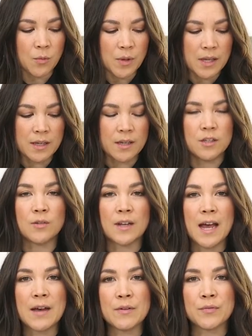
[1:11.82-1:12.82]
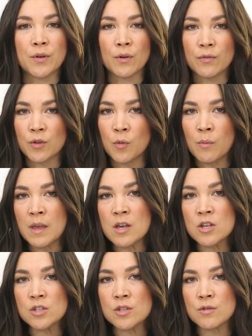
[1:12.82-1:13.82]
of the week. You can have it for a few
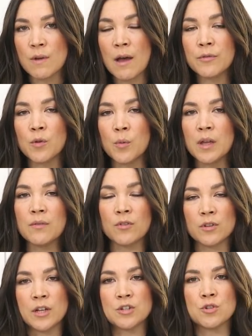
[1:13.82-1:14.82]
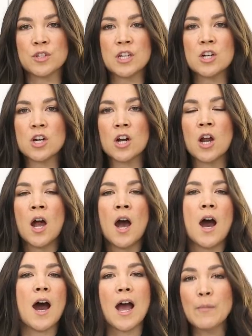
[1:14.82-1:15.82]
meals throughout the week for lunch or dinner.
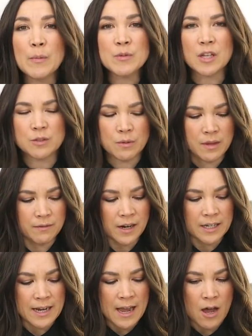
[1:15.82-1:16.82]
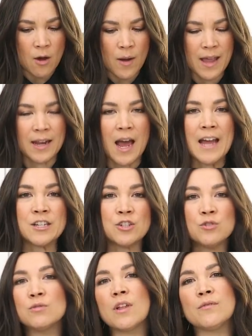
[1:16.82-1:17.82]
I'm obsessed with it right now, and I
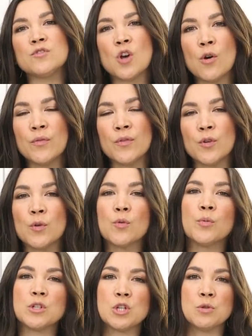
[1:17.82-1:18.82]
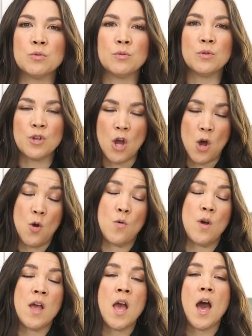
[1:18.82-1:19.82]
do love tofu, which you
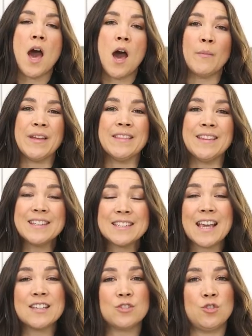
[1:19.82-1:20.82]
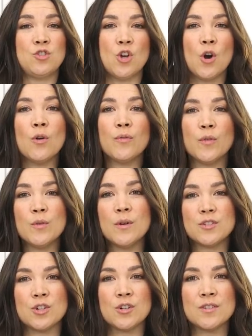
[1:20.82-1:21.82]
know. In this case, the
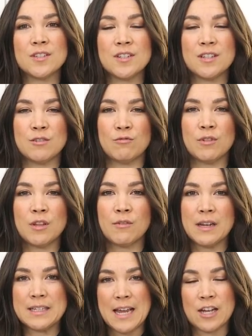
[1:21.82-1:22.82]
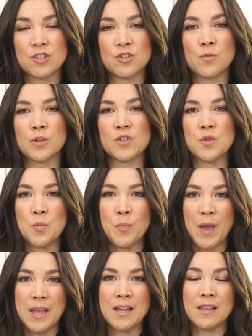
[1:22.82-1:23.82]
tofu turns into this really great texture once you
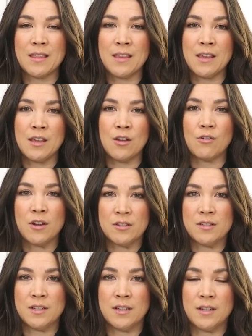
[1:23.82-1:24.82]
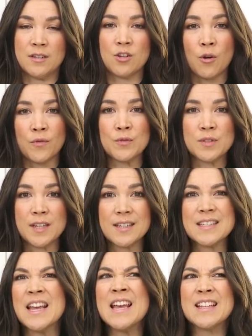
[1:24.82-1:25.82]
bake the crusted tofu
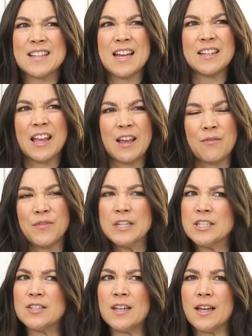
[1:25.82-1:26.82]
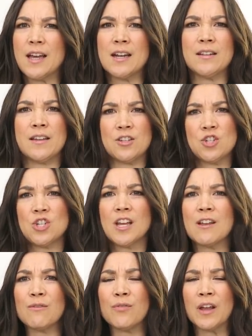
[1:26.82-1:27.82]
sticks. It's kind of like a fish stick, kind of like a
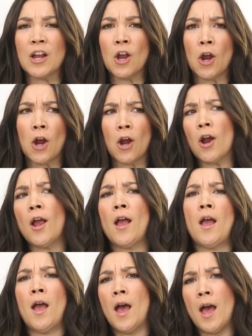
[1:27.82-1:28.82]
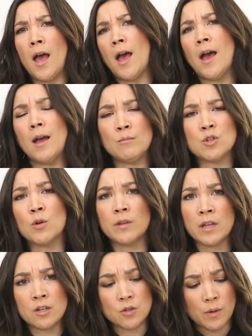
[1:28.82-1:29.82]
chicken finger. I'm
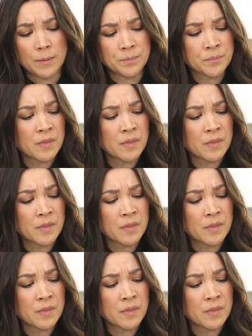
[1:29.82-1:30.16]
totally into it.